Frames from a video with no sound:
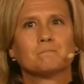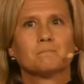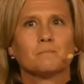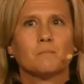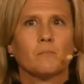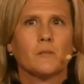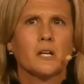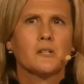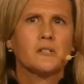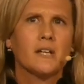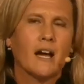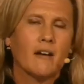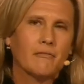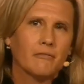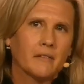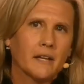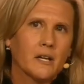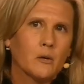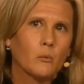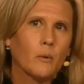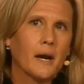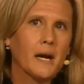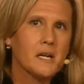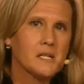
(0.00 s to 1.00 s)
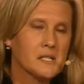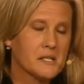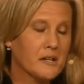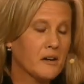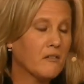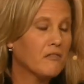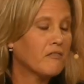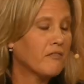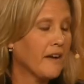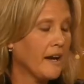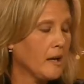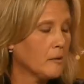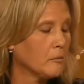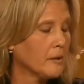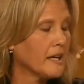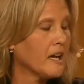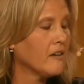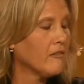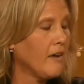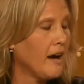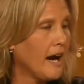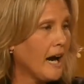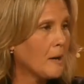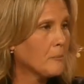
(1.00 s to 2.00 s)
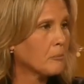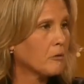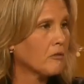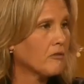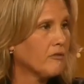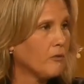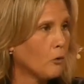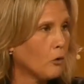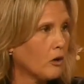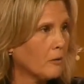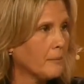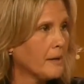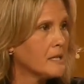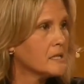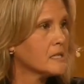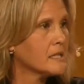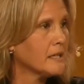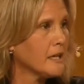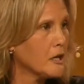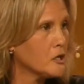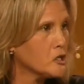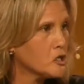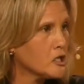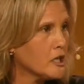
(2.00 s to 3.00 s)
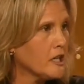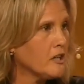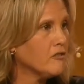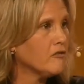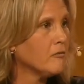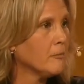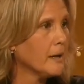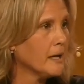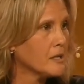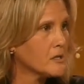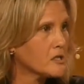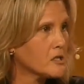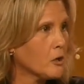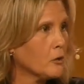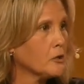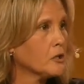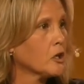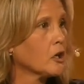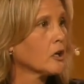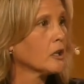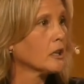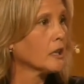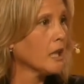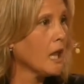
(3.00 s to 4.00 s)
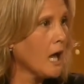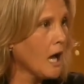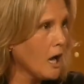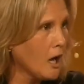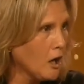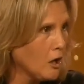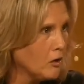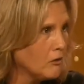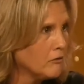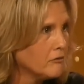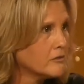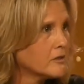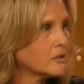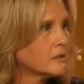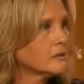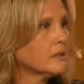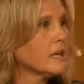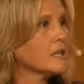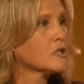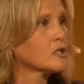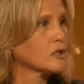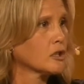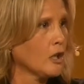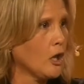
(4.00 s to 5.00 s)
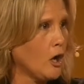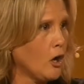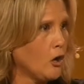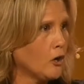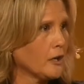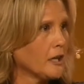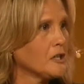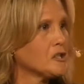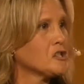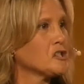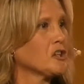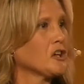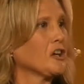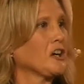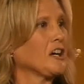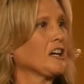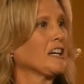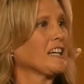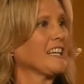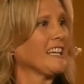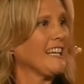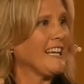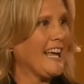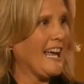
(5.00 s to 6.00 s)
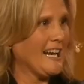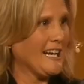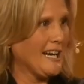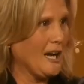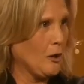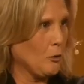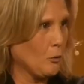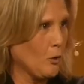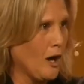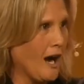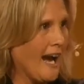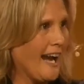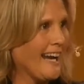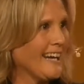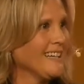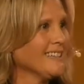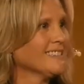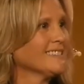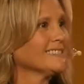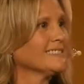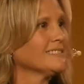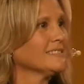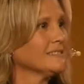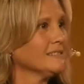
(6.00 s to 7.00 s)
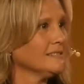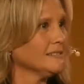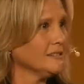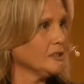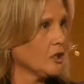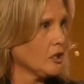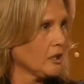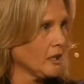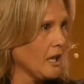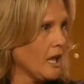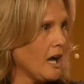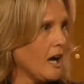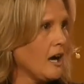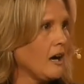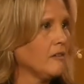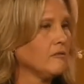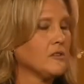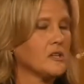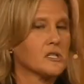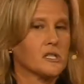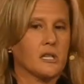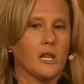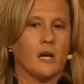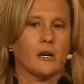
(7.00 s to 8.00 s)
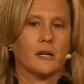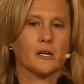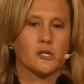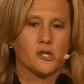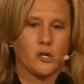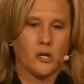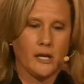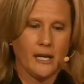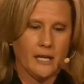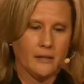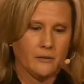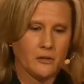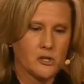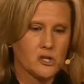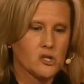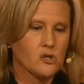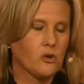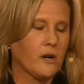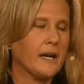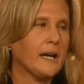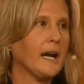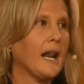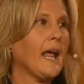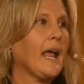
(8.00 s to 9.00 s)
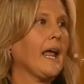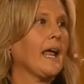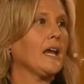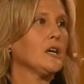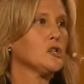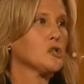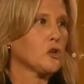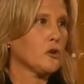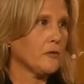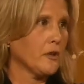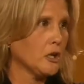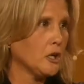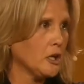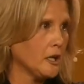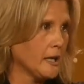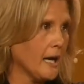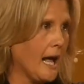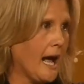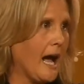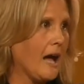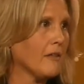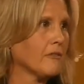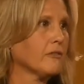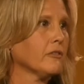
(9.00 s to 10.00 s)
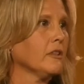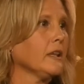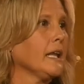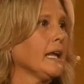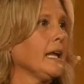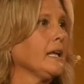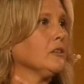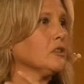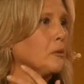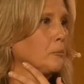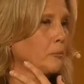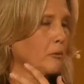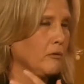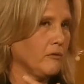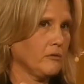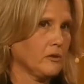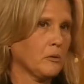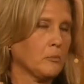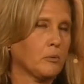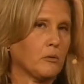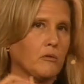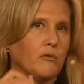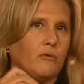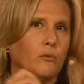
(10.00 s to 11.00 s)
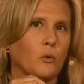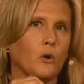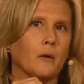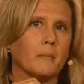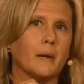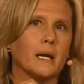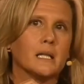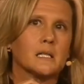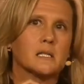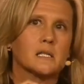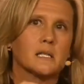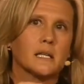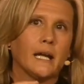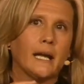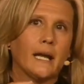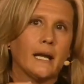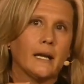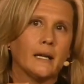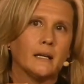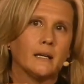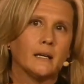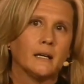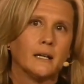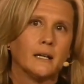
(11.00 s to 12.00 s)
definitely raised in a family of high performance and achievement. So you're loved as long as you're getting it right. You're loved as long as you're getting the straight A's. You're the good athlete, the, the performance, and